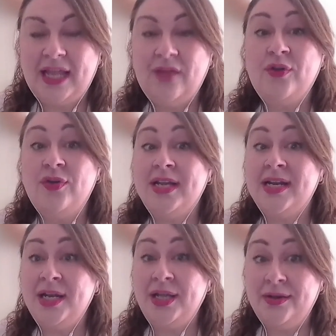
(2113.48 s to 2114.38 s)
if you
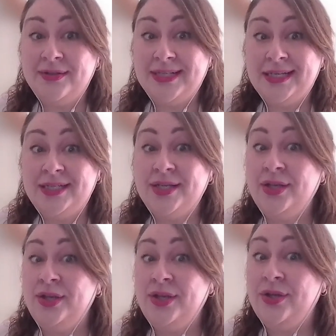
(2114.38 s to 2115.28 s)
didn't use it,
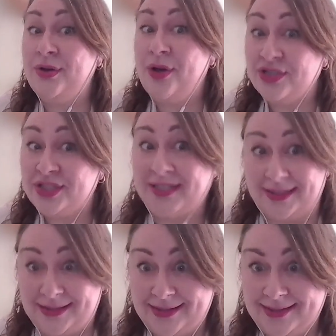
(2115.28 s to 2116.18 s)
you lost
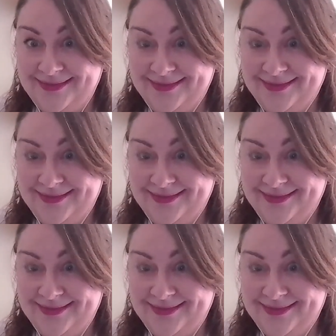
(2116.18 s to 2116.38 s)
it.